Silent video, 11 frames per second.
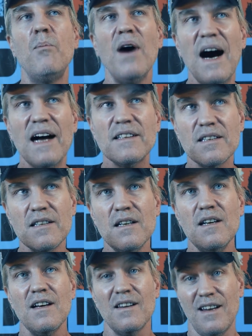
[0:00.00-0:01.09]
But
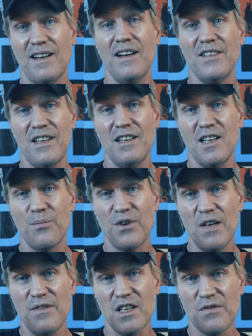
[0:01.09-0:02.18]
like I said in a
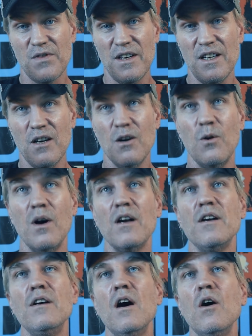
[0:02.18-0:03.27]
previous video,
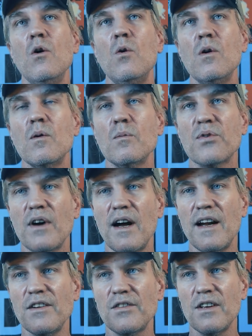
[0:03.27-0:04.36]
no
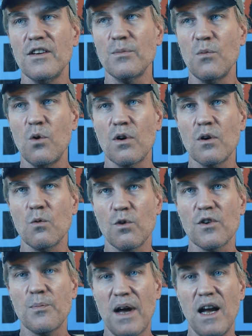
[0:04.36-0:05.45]
price is more
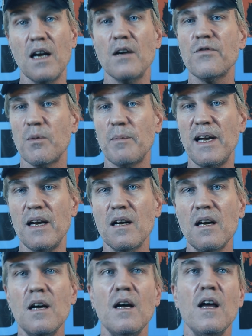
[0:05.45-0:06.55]
worth paying for
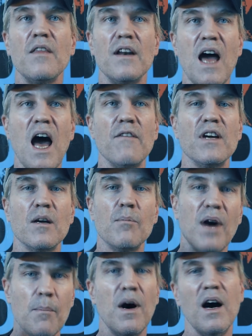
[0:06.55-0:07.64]
me than having
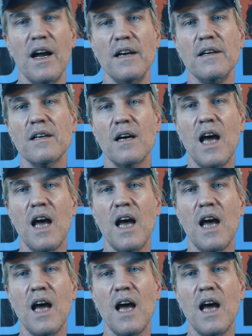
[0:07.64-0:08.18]
my mind